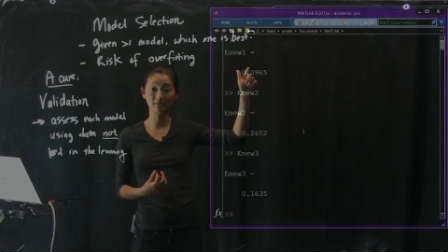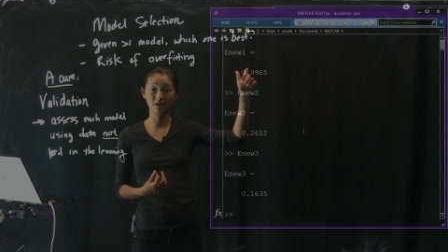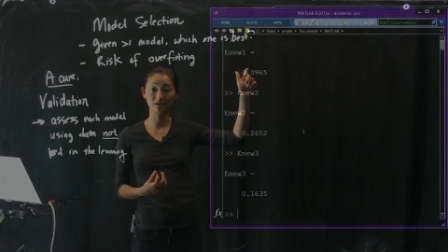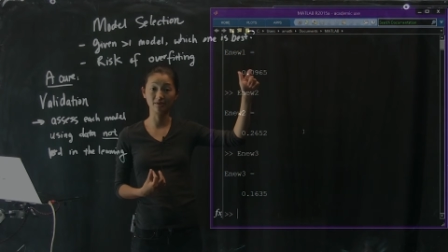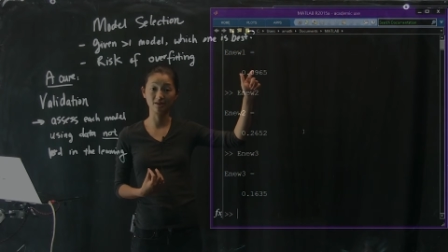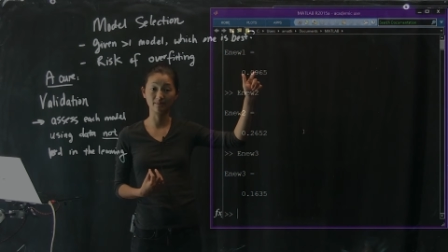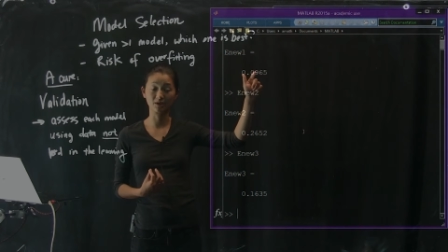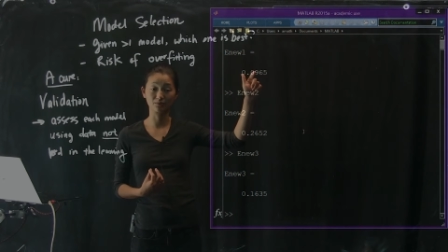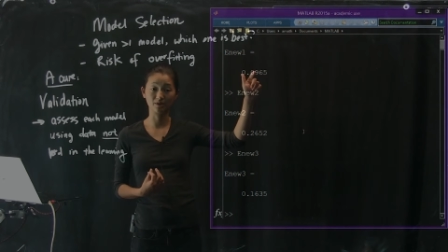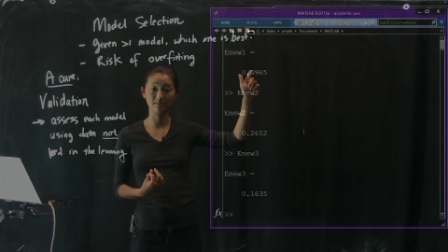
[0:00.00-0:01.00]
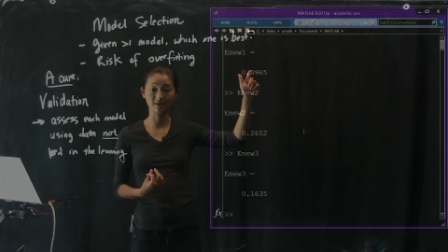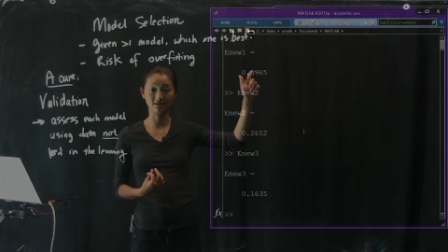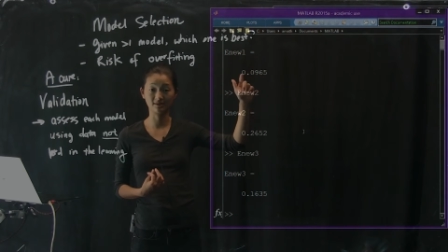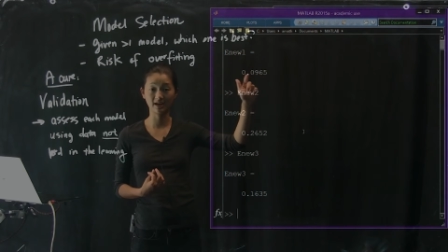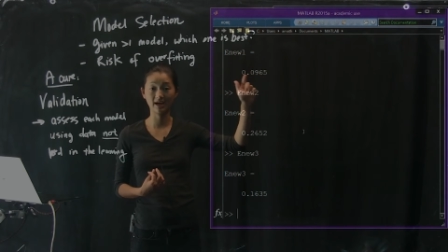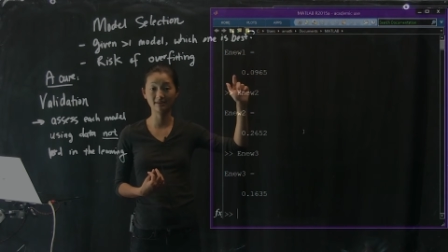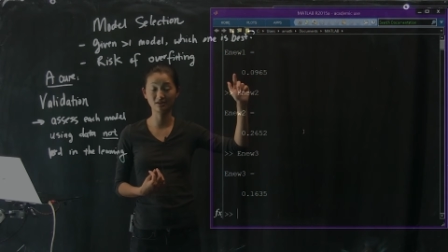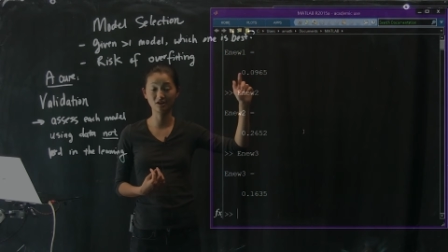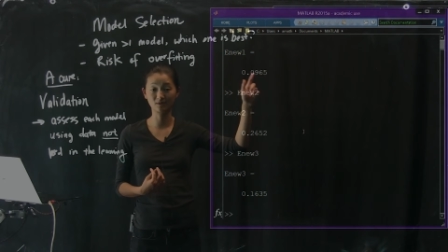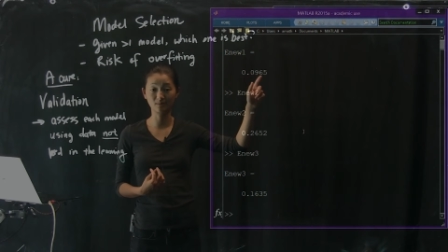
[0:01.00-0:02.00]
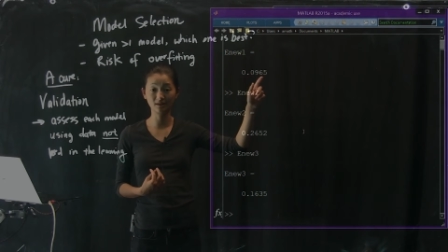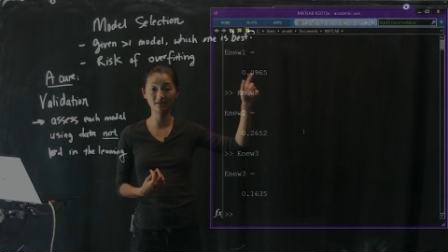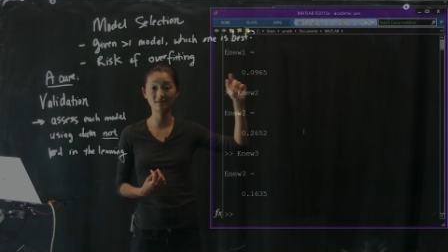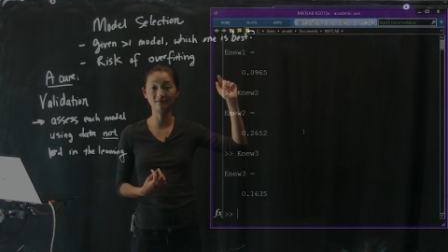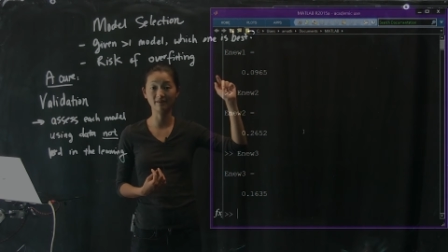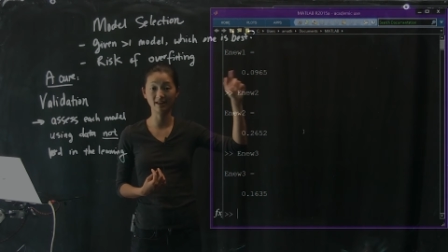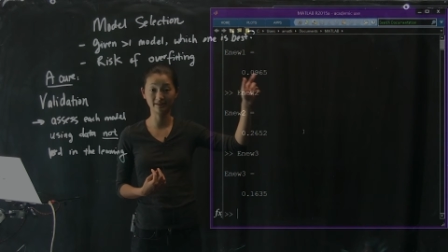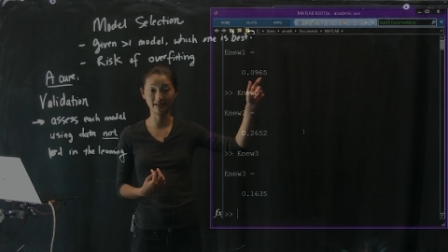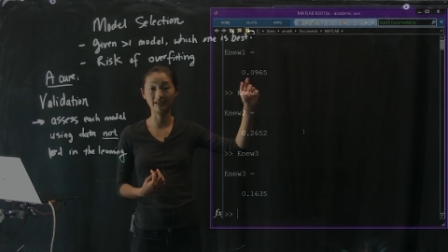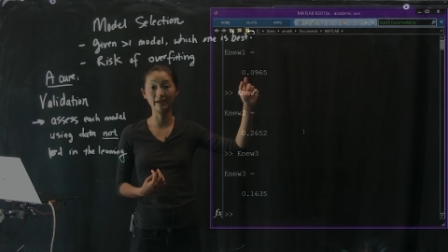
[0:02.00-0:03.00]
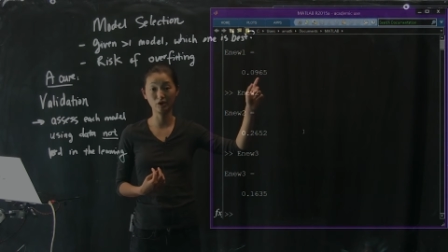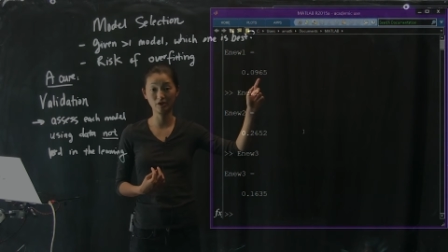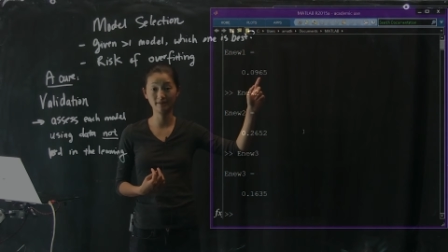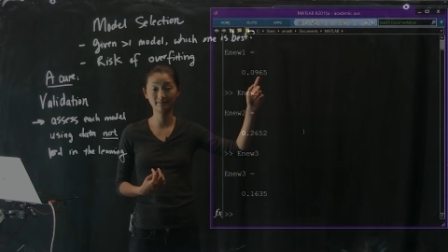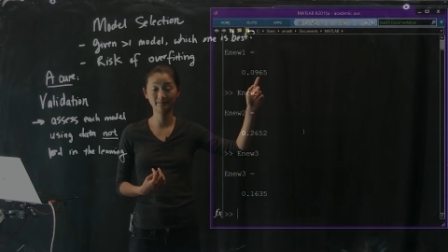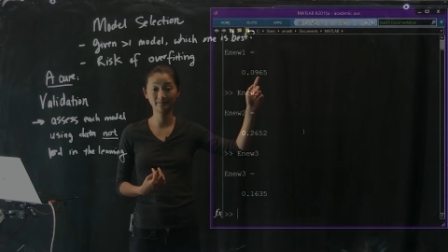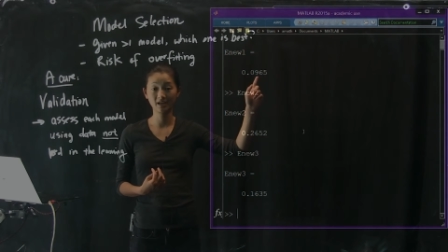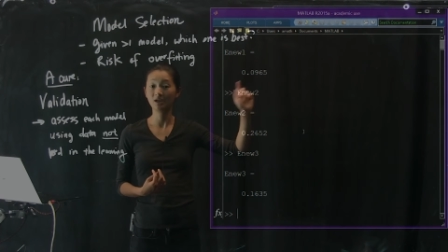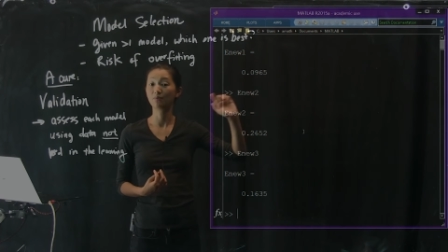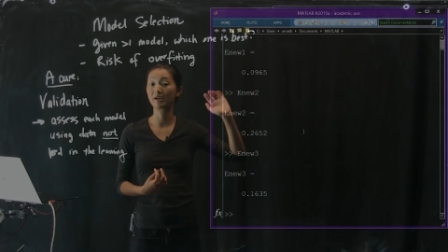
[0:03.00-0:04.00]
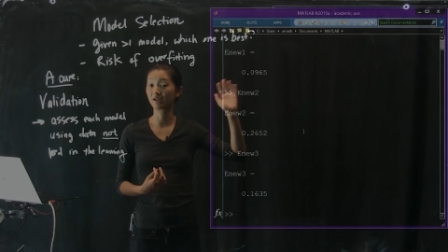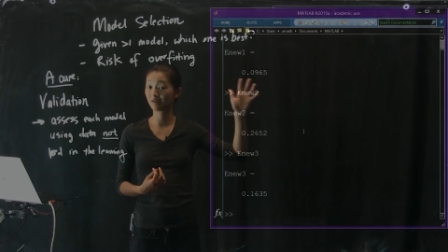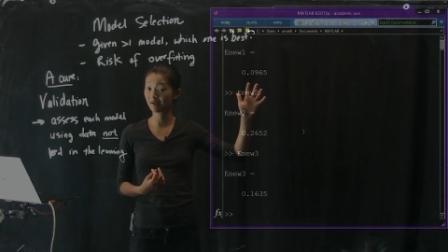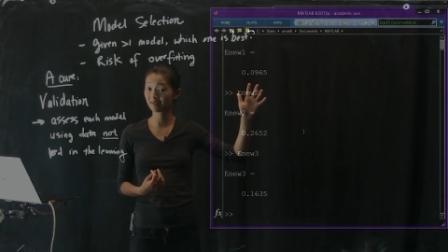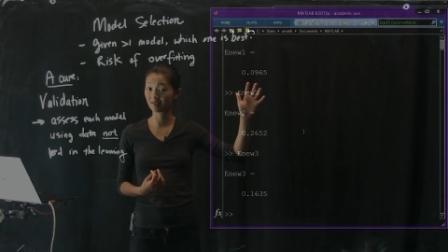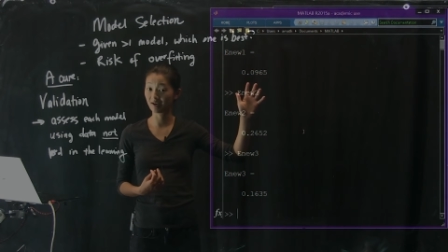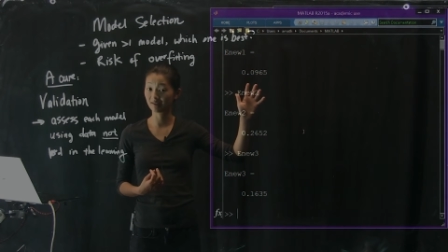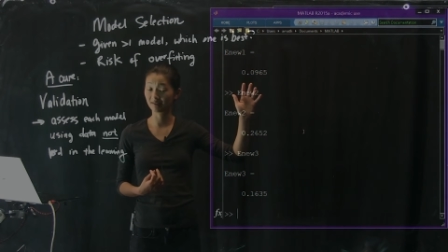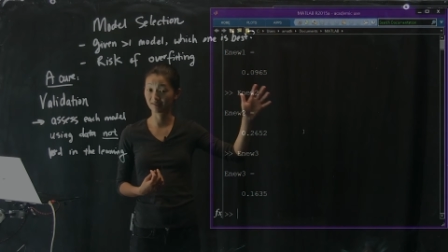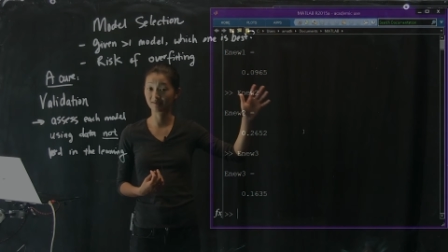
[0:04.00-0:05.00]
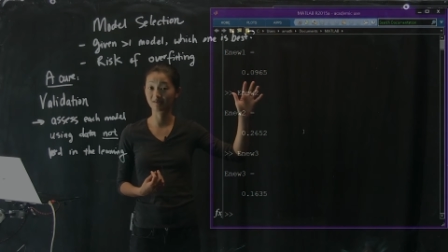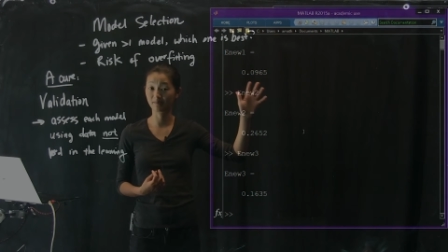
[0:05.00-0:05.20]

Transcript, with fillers: model, is the best one because it has the smallest validated error. We cannot say that this is the